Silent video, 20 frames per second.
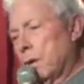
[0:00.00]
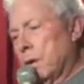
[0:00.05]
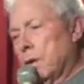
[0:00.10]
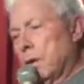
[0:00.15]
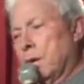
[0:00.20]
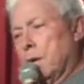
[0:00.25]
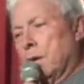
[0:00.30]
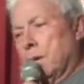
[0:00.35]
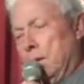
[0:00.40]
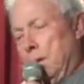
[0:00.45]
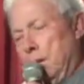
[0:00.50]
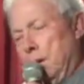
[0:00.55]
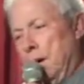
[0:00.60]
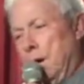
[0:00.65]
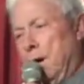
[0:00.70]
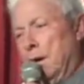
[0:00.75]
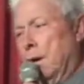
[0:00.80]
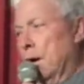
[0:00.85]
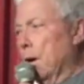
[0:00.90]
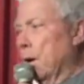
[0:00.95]

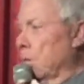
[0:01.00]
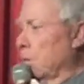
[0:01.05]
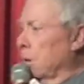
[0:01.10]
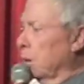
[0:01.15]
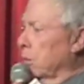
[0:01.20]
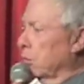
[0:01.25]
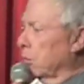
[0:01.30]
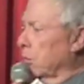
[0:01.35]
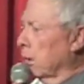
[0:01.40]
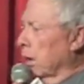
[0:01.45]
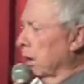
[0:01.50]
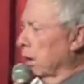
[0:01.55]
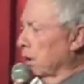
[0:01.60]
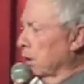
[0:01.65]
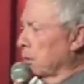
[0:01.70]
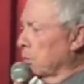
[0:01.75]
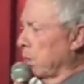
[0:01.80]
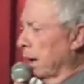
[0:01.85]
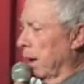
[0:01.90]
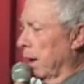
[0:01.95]
Yeah, and we decided
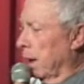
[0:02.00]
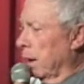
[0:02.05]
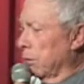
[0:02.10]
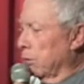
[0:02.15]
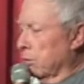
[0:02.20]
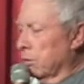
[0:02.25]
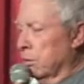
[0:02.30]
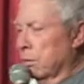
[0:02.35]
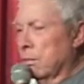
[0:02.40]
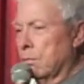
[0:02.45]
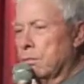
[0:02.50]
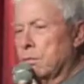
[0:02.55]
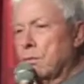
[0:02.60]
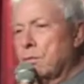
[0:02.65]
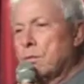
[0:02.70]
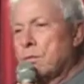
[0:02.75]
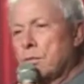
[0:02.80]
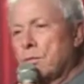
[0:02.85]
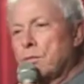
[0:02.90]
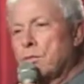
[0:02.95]
to pass.
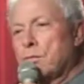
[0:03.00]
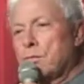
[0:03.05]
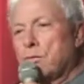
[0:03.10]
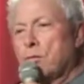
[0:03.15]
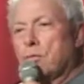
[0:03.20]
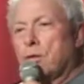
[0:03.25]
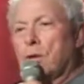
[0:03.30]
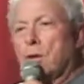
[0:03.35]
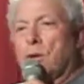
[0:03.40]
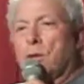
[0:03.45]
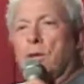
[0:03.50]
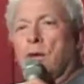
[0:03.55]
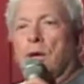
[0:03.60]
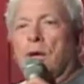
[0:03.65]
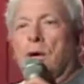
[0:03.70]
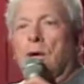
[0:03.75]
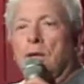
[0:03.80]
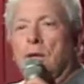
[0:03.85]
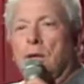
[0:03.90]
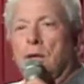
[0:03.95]
She didn't
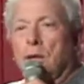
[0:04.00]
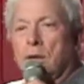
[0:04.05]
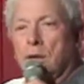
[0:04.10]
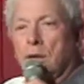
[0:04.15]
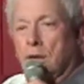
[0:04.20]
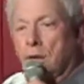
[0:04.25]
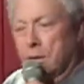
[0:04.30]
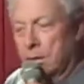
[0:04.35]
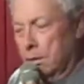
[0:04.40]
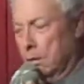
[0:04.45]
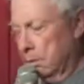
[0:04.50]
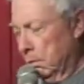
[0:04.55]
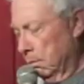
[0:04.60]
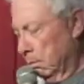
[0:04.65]
think I needed it.